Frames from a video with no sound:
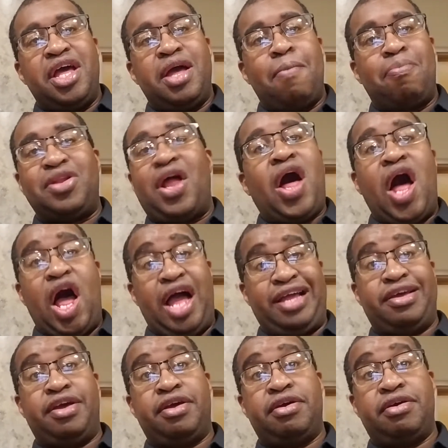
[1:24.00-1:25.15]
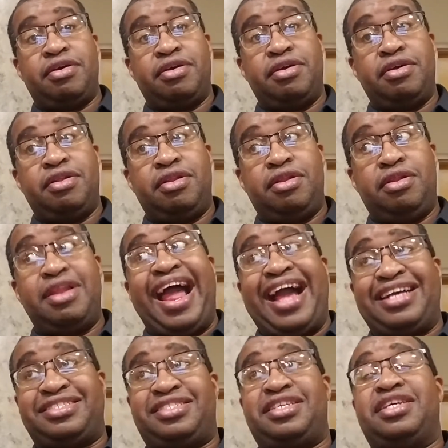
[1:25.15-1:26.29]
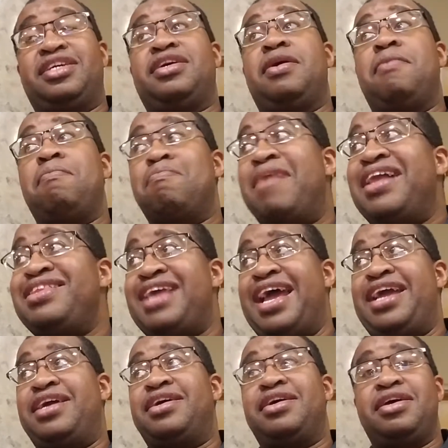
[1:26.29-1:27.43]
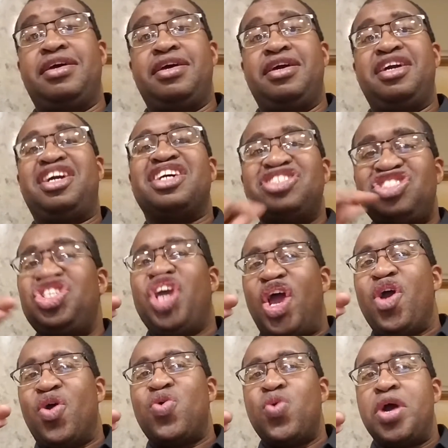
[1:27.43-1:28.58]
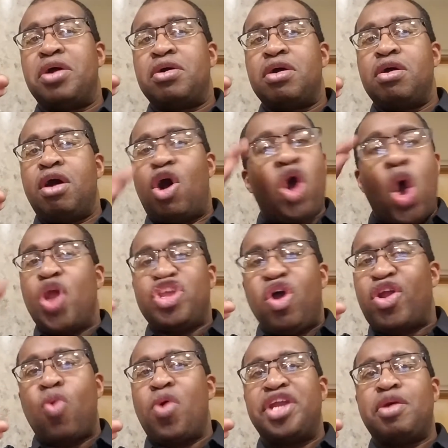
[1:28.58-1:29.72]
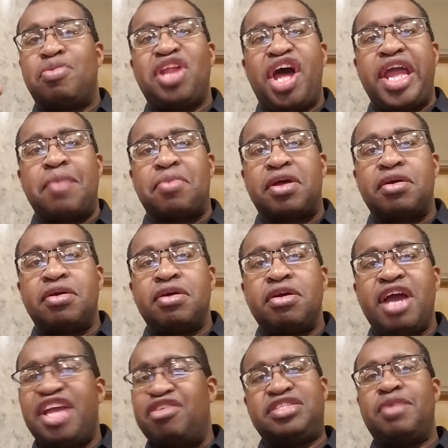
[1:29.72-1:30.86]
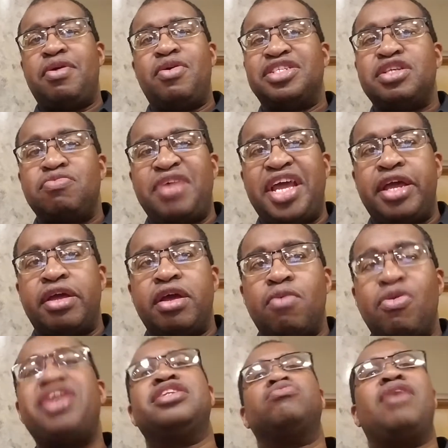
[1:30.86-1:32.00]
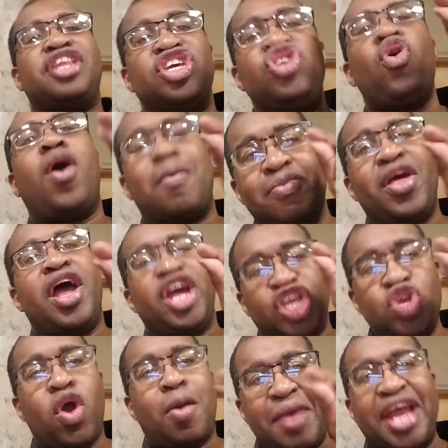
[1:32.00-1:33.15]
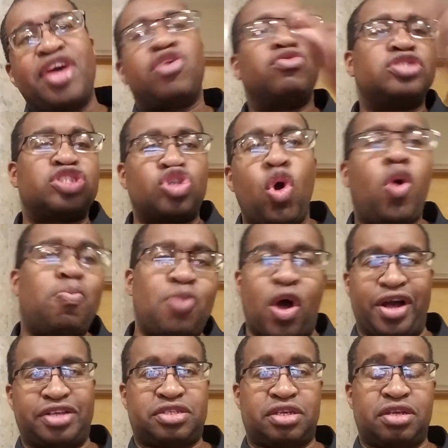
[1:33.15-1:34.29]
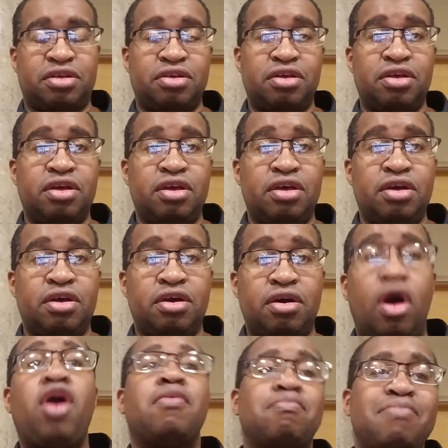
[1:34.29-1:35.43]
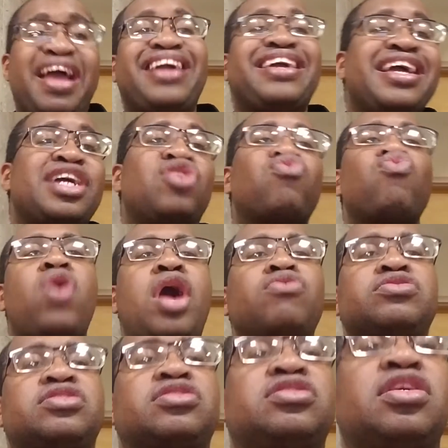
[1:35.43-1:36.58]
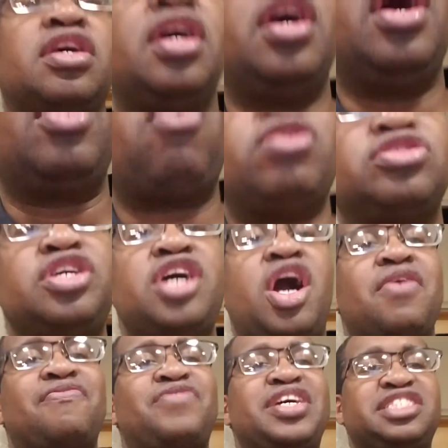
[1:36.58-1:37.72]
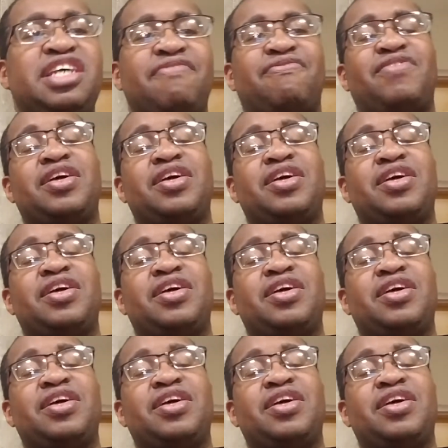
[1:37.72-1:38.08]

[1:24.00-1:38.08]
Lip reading: blog last Monday, because you're the one to blame. You tell me it wasn't me? Well, guess what? Your medical school books are making grossly offensive